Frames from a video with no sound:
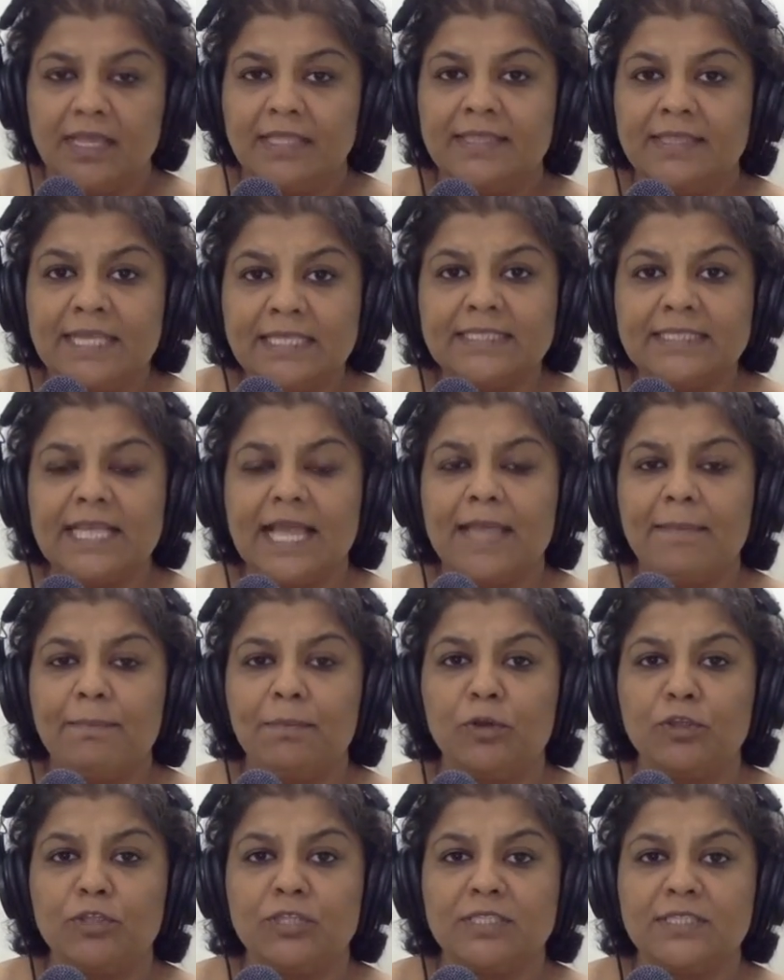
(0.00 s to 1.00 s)
This
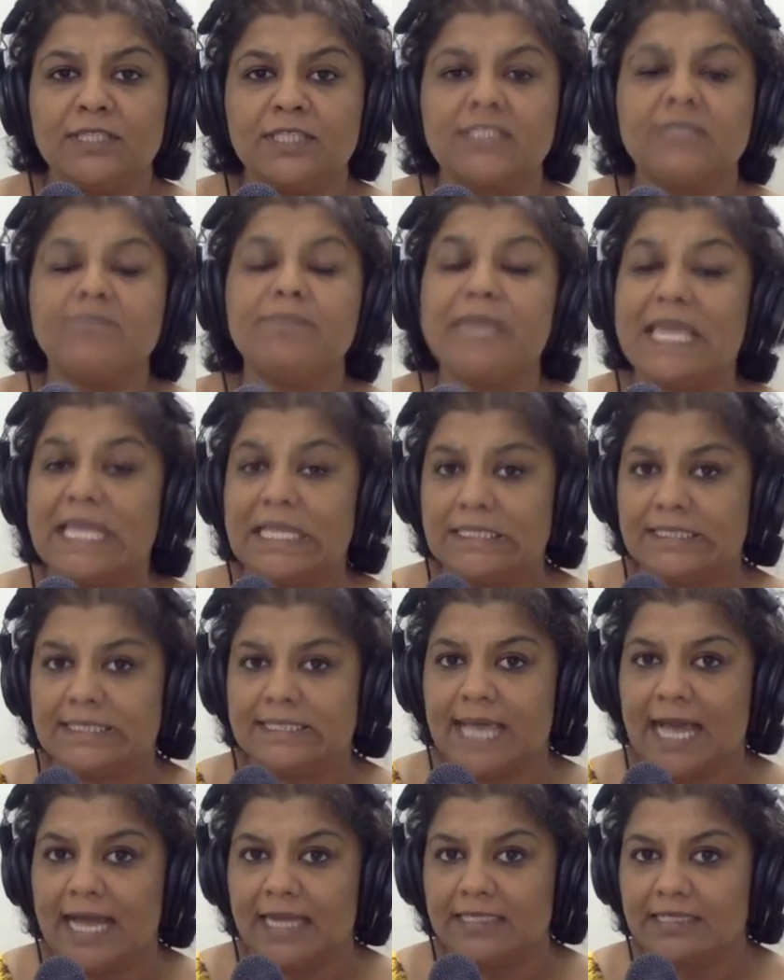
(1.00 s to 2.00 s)
hypothesis means
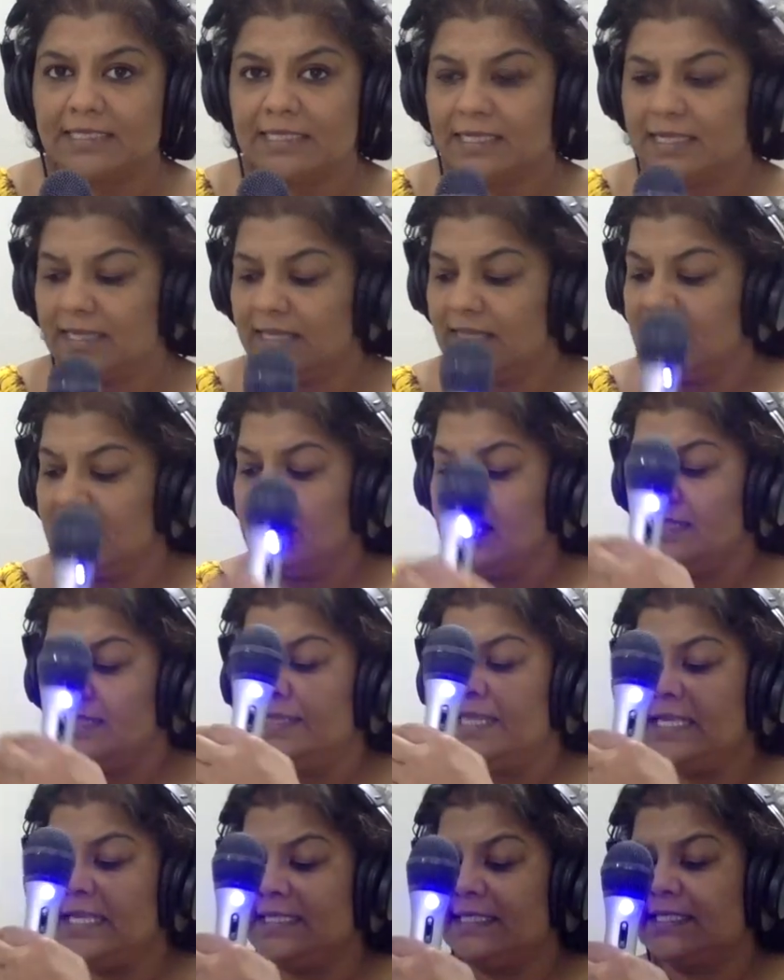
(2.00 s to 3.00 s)
that
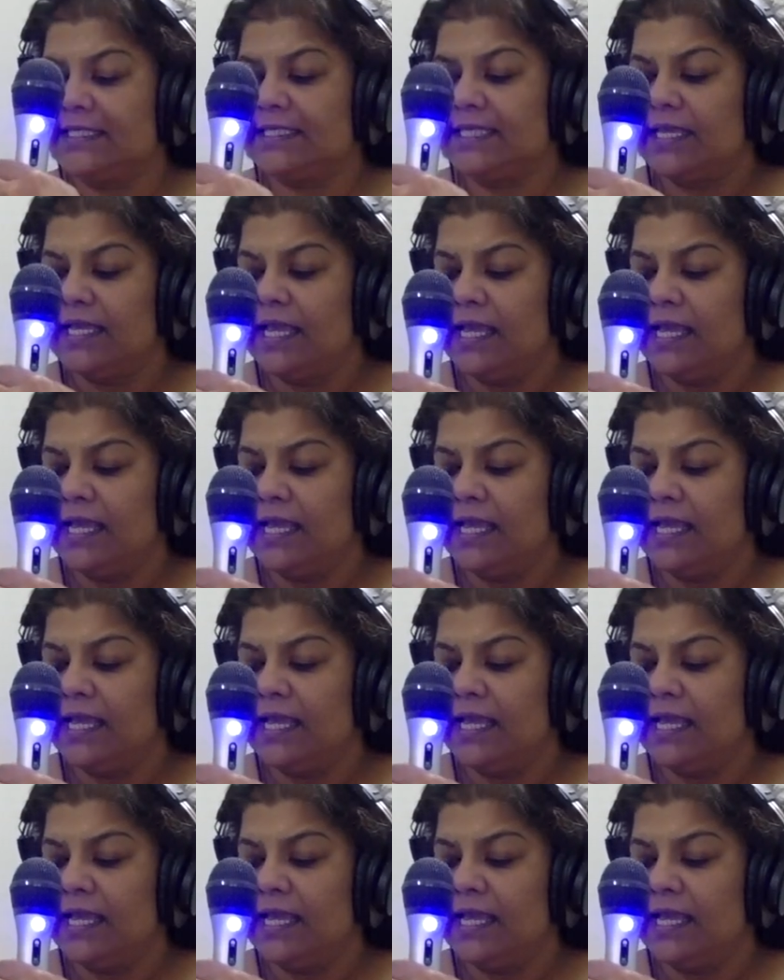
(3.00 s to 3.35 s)
this